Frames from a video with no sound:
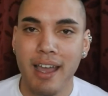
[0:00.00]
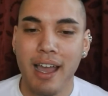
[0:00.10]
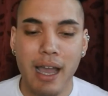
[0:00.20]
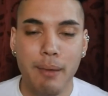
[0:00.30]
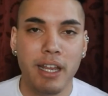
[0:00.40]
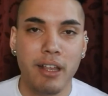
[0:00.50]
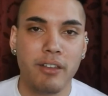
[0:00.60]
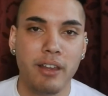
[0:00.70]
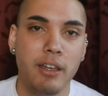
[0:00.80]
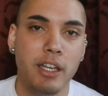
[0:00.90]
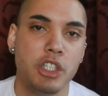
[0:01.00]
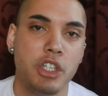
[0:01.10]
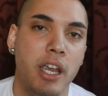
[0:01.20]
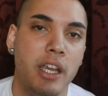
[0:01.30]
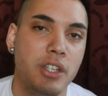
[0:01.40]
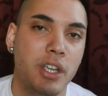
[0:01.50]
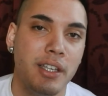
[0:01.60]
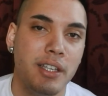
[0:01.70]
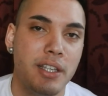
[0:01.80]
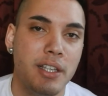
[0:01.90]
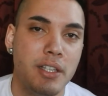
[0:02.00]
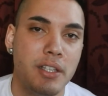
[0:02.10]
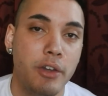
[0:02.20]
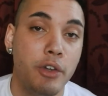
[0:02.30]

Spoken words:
Nextly, the next change is